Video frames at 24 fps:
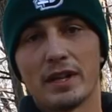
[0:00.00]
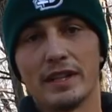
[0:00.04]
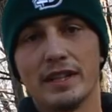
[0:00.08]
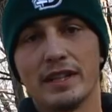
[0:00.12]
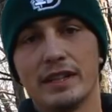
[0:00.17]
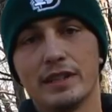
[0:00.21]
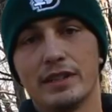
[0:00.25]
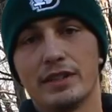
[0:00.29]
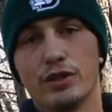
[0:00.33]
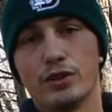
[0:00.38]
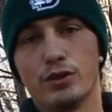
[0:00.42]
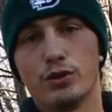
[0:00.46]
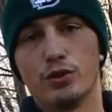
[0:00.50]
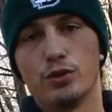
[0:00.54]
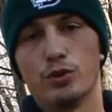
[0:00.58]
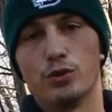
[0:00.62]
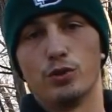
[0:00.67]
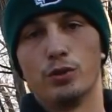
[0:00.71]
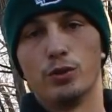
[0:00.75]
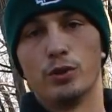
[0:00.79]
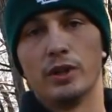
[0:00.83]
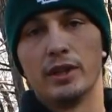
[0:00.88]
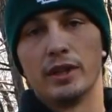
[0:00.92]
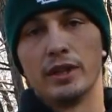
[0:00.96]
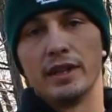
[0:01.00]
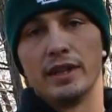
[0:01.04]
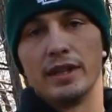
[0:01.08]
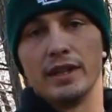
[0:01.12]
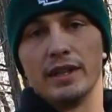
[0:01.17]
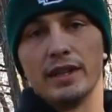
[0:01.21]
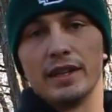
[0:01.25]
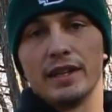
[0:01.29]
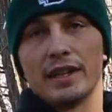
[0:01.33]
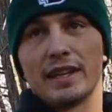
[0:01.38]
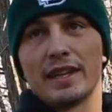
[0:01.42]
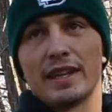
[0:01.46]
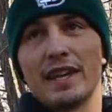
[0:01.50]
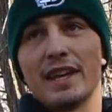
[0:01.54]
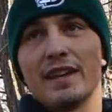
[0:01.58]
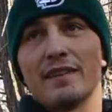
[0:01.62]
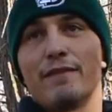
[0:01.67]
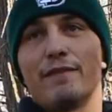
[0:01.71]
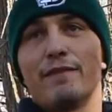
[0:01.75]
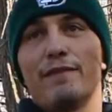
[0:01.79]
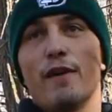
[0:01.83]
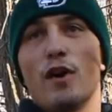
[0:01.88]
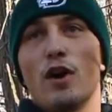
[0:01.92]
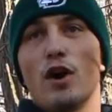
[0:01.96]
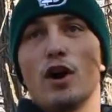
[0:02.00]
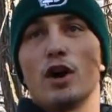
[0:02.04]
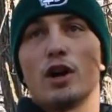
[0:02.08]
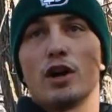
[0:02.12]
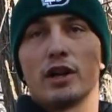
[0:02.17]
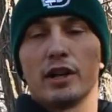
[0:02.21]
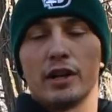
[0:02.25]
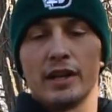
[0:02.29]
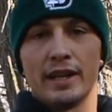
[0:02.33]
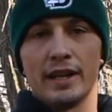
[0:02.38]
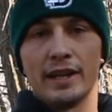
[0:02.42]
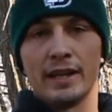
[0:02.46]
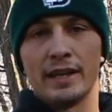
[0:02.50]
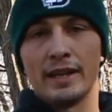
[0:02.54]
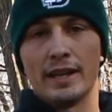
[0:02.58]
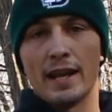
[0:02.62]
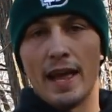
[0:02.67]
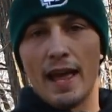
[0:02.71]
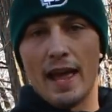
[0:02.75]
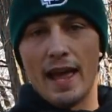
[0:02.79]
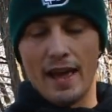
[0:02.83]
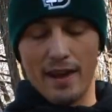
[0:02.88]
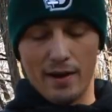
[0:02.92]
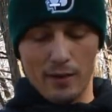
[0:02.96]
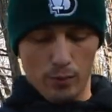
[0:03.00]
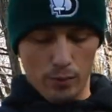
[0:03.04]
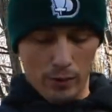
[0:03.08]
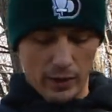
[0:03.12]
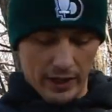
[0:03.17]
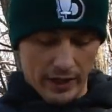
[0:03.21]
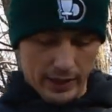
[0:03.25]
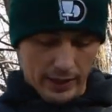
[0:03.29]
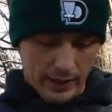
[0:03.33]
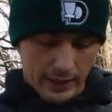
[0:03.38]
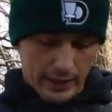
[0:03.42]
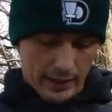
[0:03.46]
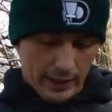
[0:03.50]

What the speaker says: need to get far in headwind.